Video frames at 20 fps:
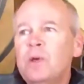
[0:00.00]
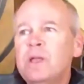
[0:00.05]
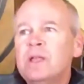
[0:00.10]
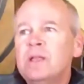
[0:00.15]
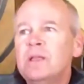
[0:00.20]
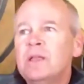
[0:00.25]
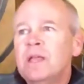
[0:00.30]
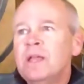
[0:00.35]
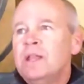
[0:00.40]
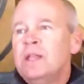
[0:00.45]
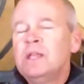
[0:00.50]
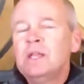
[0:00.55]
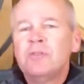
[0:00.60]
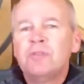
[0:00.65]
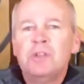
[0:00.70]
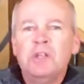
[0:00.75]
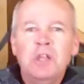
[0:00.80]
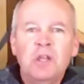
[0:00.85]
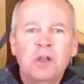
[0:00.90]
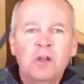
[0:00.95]
any given
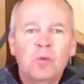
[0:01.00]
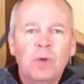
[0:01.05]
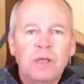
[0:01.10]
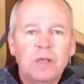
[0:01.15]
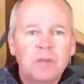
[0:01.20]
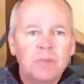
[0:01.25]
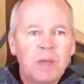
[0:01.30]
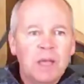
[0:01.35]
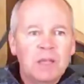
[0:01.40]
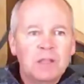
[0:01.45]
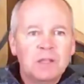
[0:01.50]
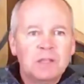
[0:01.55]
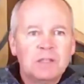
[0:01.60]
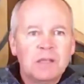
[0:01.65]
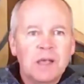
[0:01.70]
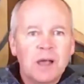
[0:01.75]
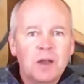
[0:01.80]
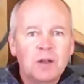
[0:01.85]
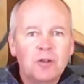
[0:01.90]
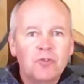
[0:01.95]
year we could make this out
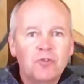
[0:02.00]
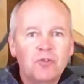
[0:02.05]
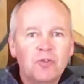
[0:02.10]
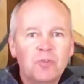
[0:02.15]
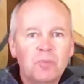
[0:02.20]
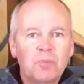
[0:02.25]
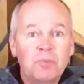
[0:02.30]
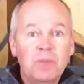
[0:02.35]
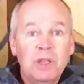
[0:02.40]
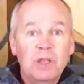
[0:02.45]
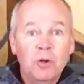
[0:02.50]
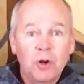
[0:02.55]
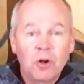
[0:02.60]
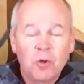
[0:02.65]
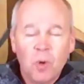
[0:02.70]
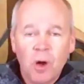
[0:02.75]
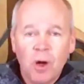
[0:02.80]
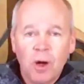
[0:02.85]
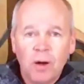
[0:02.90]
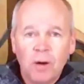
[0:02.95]
of Pinot
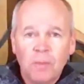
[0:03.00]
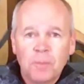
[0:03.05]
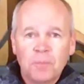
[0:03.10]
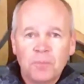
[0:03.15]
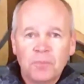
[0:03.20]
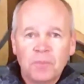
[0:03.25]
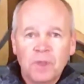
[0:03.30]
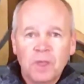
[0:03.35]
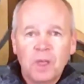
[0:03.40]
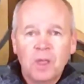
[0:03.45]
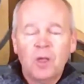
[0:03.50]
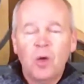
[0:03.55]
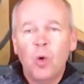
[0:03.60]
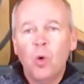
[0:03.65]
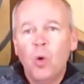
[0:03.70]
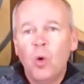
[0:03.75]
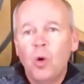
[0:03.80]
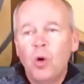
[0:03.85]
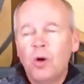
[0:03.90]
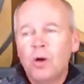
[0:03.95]
Noir
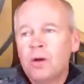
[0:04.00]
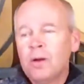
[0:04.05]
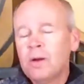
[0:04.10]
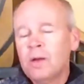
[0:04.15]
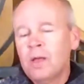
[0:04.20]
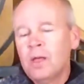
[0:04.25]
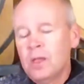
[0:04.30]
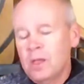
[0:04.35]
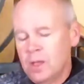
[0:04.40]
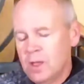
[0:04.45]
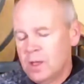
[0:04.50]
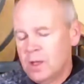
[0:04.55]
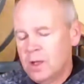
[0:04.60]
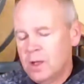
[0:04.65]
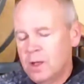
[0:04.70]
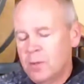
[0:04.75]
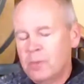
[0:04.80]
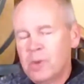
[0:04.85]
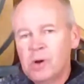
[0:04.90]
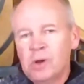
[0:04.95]
or
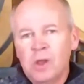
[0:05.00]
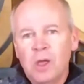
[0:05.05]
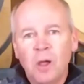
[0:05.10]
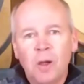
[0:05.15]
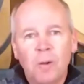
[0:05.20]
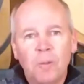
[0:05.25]
Merlot.